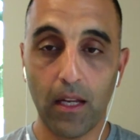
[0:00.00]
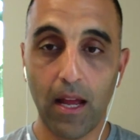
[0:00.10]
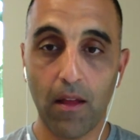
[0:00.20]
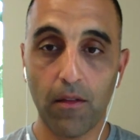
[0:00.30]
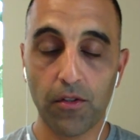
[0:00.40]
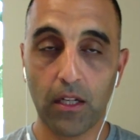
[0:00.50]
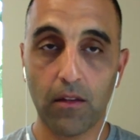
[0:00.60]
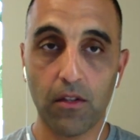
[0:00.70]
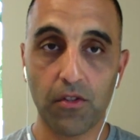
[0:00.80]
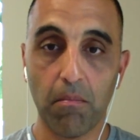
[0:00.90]
And now there's like
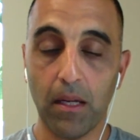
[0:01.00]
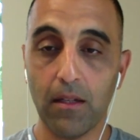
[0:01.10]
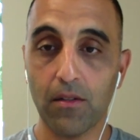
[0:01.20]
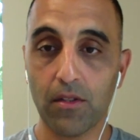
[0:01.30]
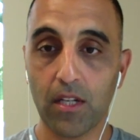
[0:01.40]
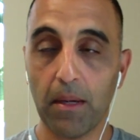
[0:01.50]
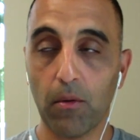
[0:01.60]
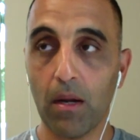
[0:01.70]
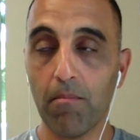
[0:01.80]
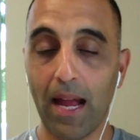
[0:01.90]
this abundance coming
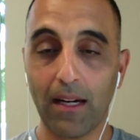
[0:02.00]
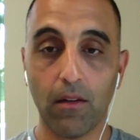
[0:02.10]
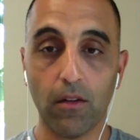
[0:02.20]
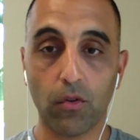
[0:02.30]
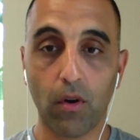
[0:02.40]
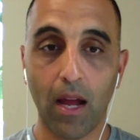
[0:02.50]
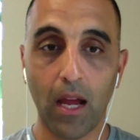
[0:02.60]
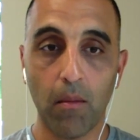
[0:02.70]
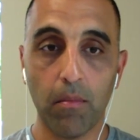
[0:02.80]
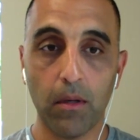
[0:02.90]
right back to the
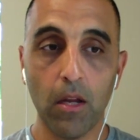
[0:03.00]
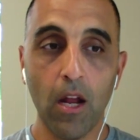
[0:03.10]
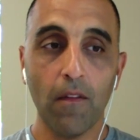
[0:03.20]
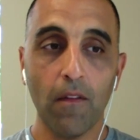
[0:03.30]
tribe and